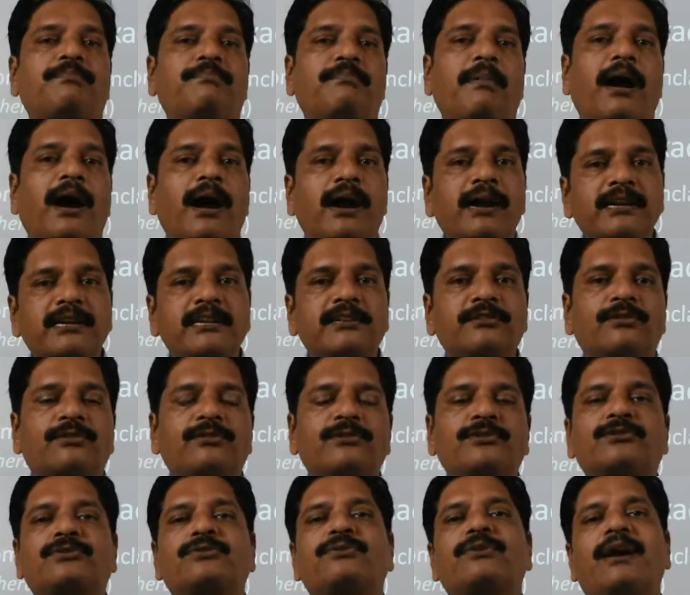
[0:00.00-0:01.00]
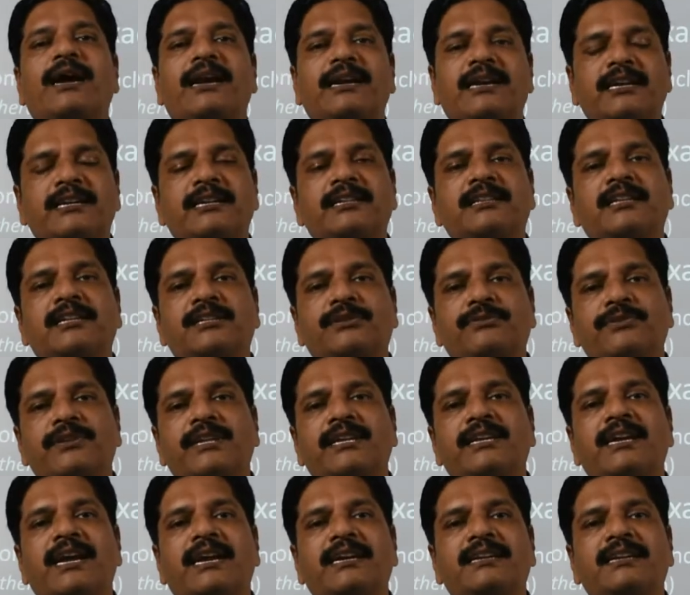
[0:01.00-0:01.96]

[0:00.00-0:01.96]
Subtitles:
part is also added in this one thing,